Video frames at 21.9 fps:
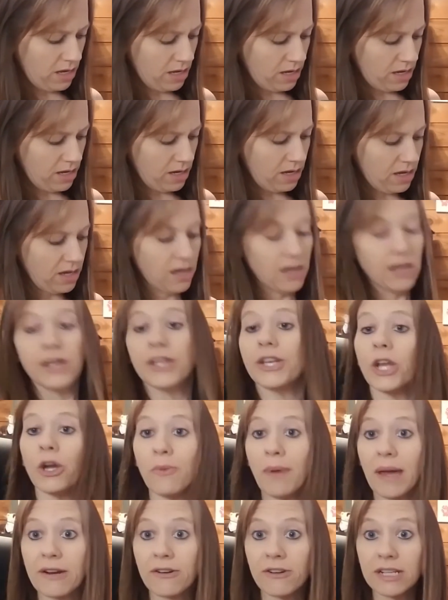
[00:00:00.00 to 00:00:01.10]
No
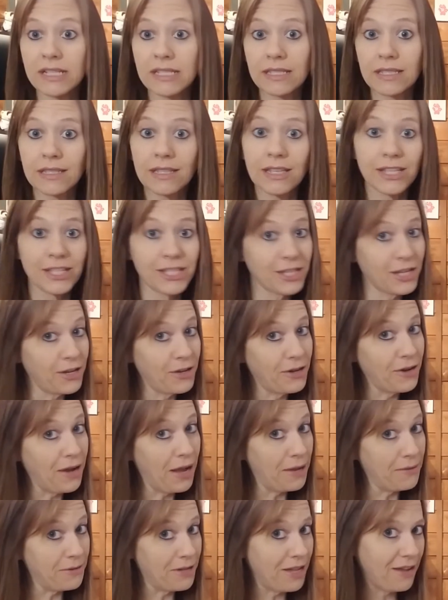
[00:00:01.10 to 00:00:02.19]
batteries, so
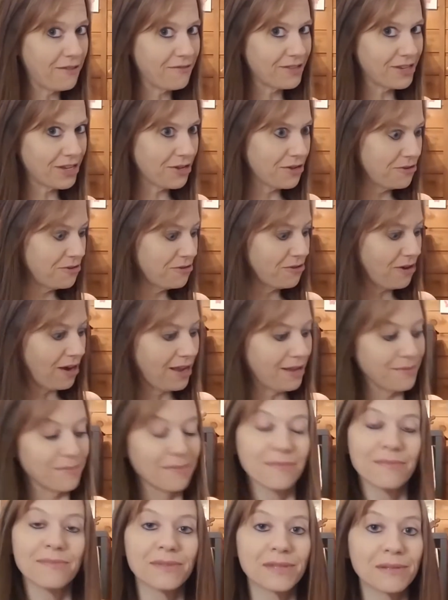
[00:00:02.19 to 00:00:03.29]
I will have to go grab
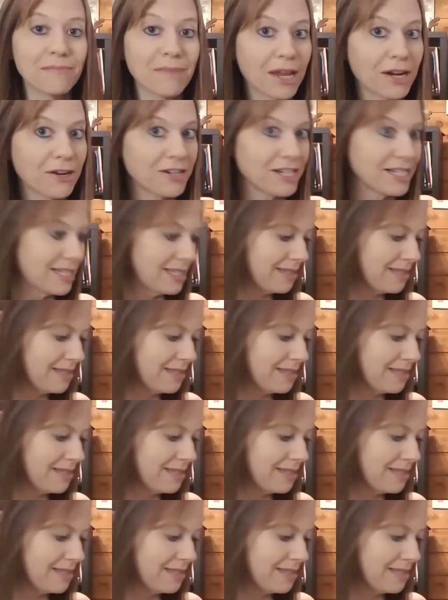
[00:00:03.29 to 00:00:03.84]
some batteries.